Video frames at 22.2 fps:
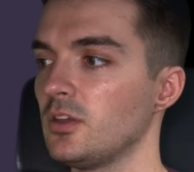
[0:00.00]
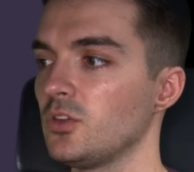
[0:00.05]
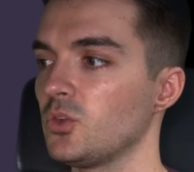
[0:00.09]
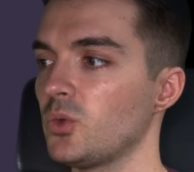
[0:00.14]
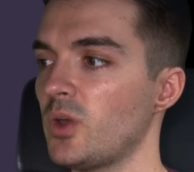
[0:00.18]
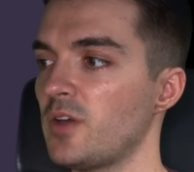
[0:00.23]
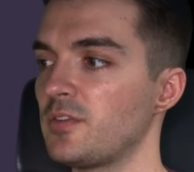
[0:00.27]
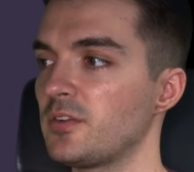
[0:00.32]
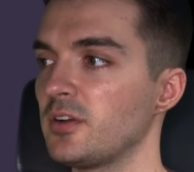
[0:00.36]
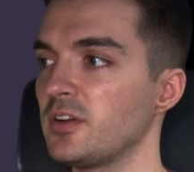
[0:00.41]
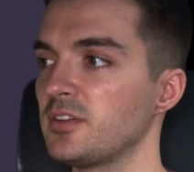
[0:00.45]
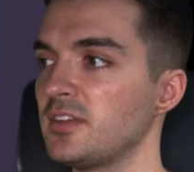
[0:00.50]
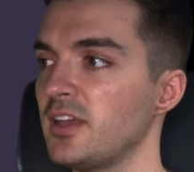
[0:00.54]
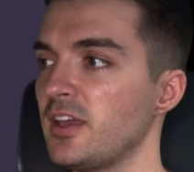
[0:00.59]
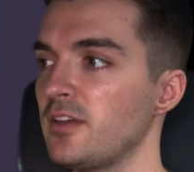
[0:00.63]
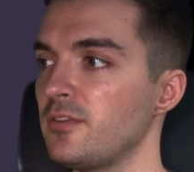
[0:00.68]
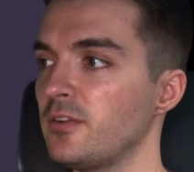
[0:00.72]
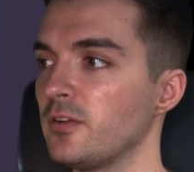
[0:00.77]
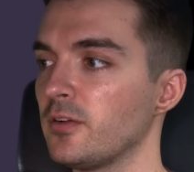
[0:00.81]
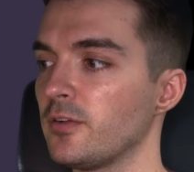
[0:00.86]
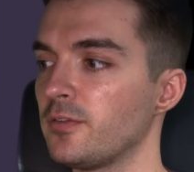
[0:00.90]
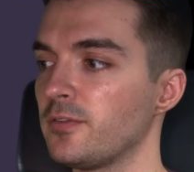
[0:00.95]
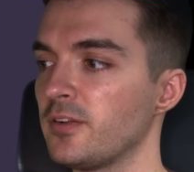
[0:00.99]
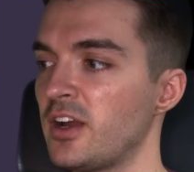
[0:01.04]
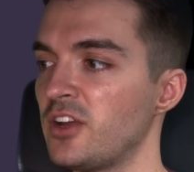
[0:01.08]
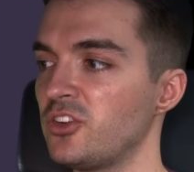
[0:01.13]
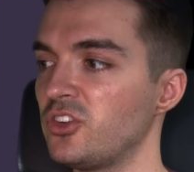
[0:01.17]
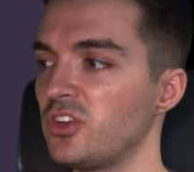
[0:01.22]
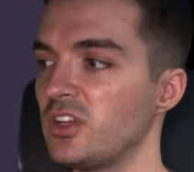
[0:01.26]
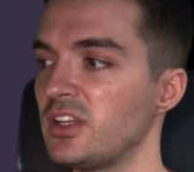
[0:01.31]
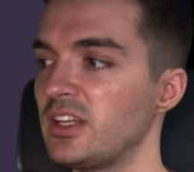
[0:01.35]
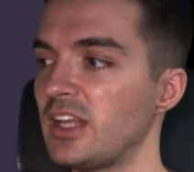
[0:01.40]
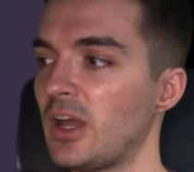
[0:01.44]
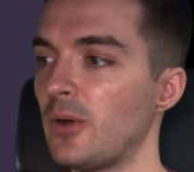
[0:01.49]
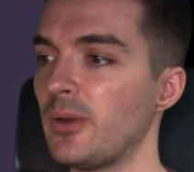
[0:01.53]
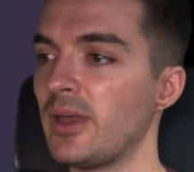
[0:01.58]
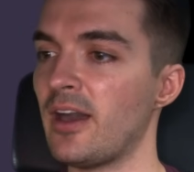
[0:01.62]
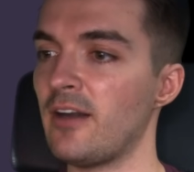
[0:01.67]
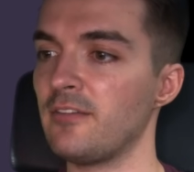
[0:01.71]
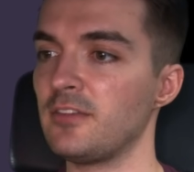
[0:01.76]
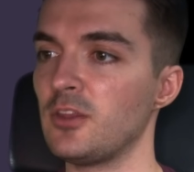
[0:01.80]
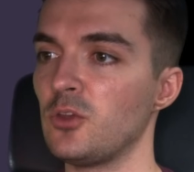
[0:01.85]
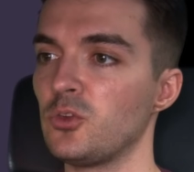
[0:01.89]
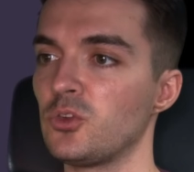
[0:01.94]
So after a save and refresh, now we
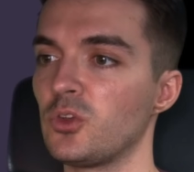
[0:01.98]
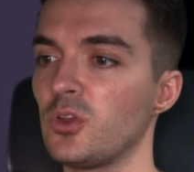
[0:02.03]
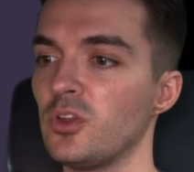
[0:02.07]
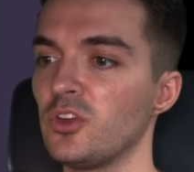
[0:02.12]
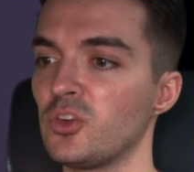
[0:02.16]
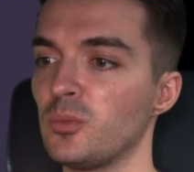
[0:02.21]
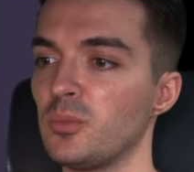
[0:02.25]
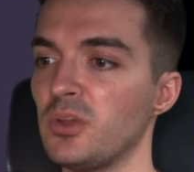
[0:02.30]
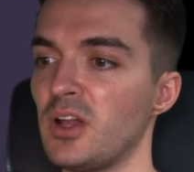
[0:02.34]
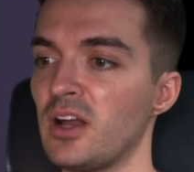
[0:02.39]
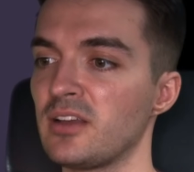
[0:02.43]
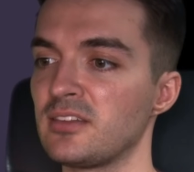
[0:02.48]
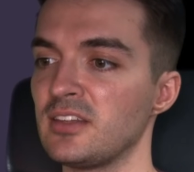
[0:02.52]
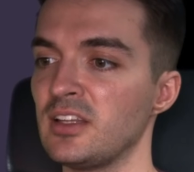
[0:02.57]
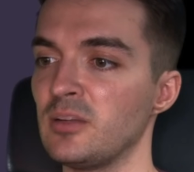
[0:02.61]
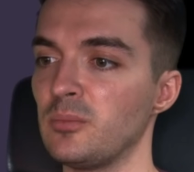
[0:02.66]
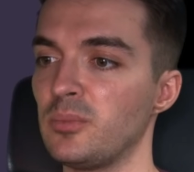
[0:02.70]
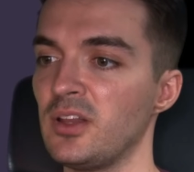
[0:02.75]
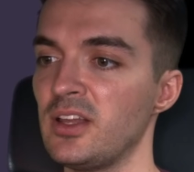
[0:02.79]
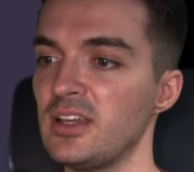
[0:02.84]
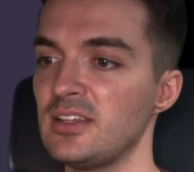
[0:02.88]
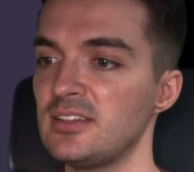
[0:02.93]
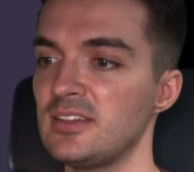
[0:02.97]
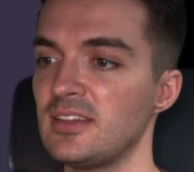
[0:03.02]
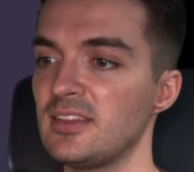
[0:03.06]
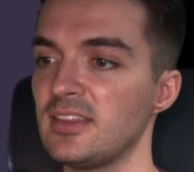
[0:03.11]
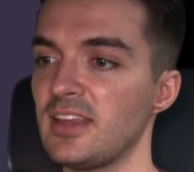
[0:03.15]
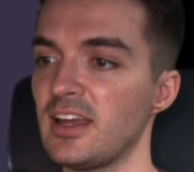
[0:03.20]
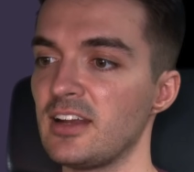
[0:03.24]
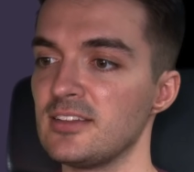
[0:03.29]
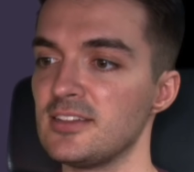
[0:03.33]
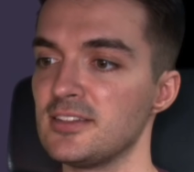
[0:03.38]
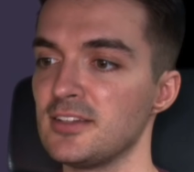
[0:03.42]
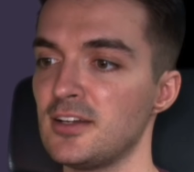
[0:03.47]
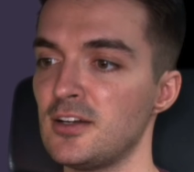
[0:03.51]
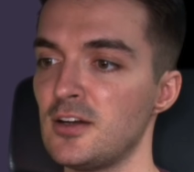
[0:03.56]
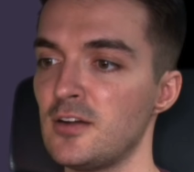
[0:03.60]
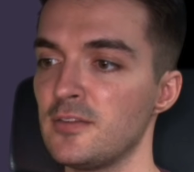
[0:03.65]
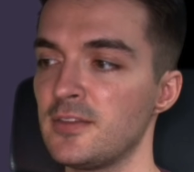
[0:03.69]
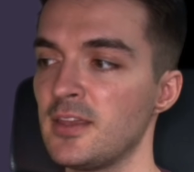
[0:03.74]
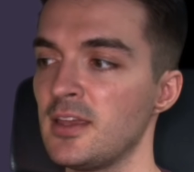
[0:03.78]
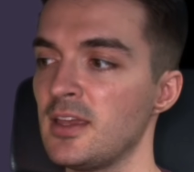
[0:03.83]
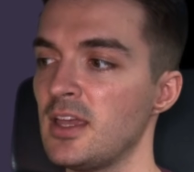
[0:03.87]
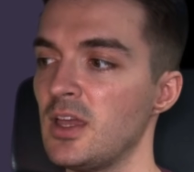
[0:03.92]
have those collision blocks in place. That is
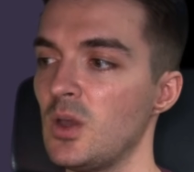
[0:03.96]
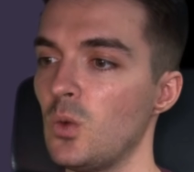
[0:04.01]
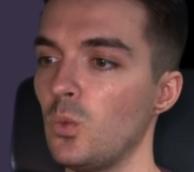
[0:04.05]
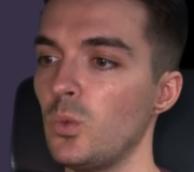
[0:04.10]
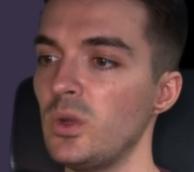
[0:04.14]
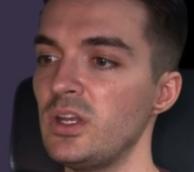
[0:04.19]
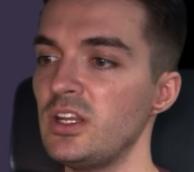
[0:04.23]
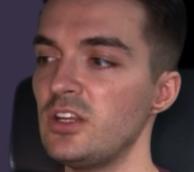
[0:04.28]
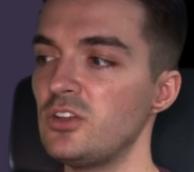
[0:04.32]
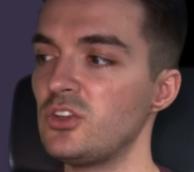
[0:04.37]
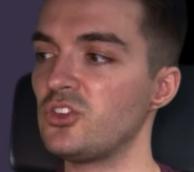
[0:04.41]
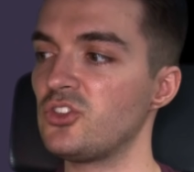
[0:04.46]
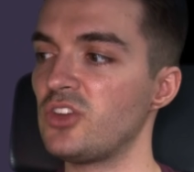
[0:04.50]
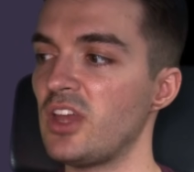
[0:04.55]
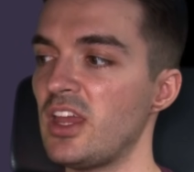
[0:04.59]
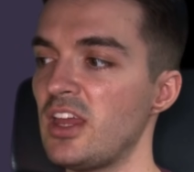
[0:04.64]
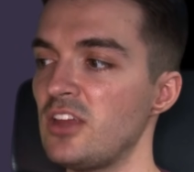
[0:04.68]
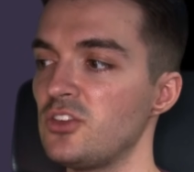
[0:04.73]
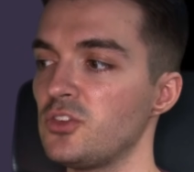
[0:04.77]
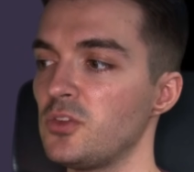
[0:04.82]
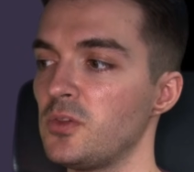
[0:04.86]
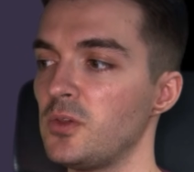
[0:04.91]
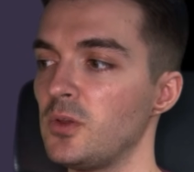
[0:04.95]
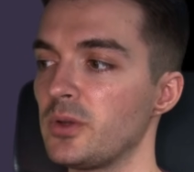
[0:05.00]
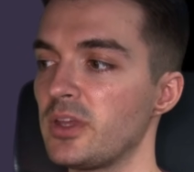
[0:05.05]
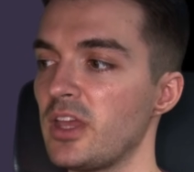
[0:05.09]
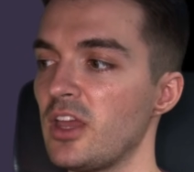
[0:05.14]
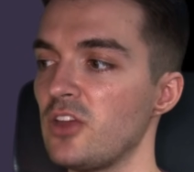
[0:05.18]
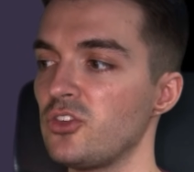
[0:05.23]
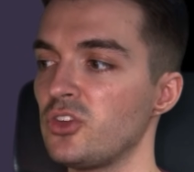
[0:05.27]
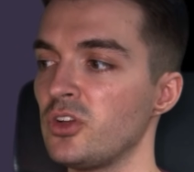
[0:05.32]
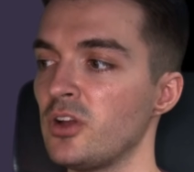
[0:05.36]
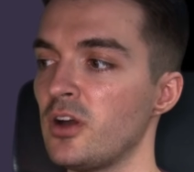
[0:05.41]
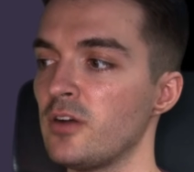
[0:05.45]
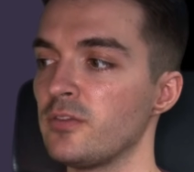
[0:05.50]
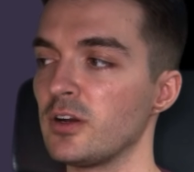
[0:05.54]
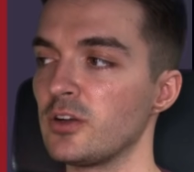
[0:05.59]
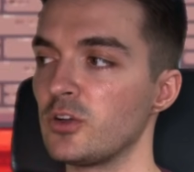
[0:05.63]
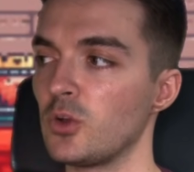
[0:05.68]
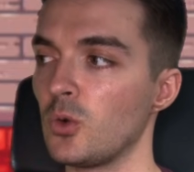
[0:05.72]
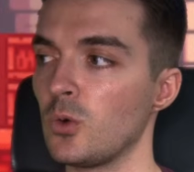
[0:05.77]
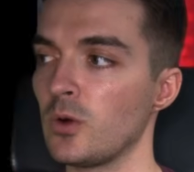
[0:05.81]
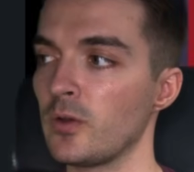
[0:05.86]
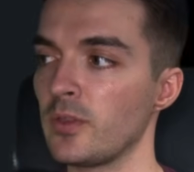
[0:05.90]
solved. We need to change the location of our
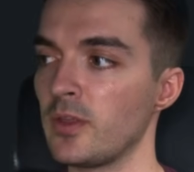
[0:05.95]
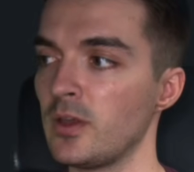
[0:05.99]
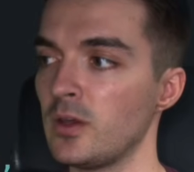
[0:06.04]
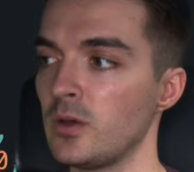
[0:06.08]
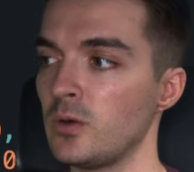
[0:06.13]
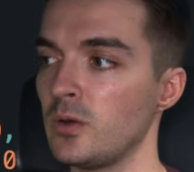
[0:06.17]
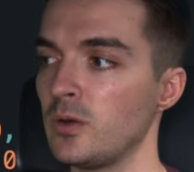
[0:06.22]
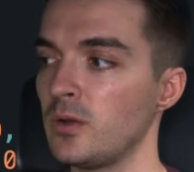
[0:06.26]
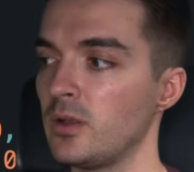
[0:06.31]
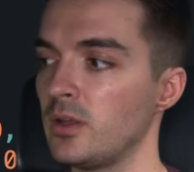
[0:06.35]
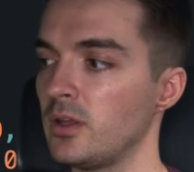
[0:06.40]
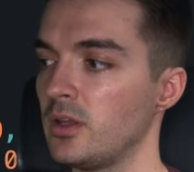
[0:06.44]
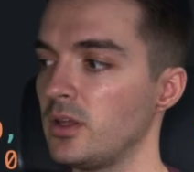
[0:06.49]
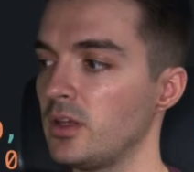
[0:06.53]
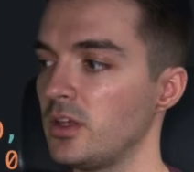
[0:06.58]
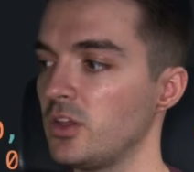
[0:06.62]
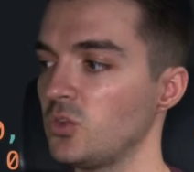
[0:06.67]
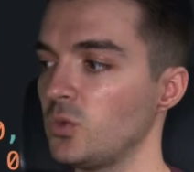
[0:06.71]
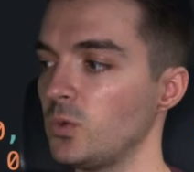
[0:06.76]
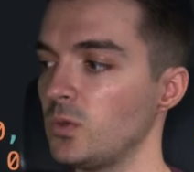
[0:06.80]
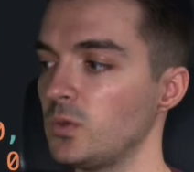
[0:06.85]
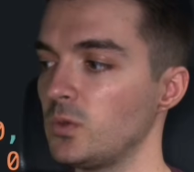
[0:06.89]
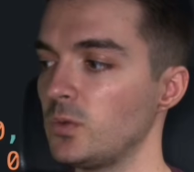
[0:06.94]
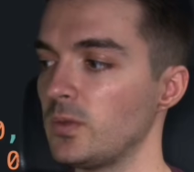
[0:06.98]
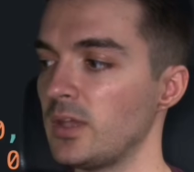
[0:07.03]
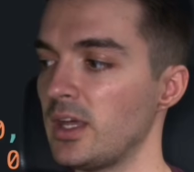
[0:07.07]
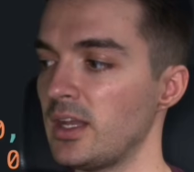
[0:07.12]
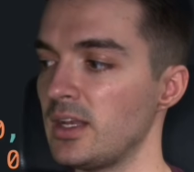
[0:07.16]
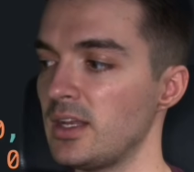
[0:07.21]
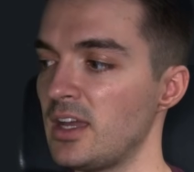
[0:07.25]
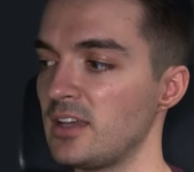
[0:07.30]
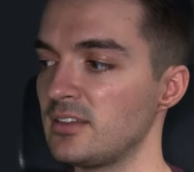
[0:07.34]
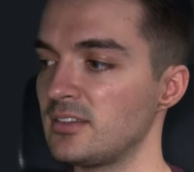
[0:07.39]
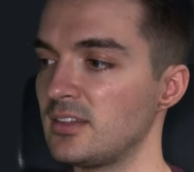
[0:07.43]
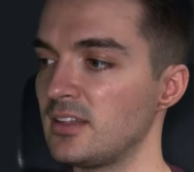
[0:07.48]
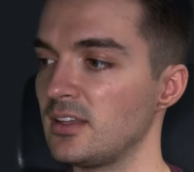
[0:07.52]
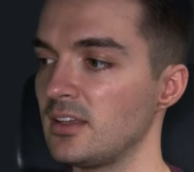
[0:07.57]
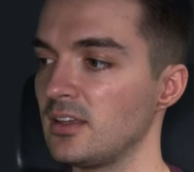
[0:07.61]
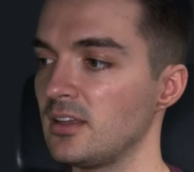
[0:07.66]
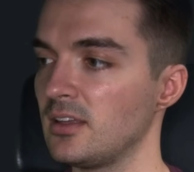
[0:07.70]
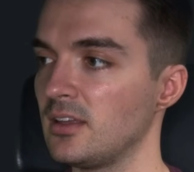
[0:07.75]
door though, so we'll do that next.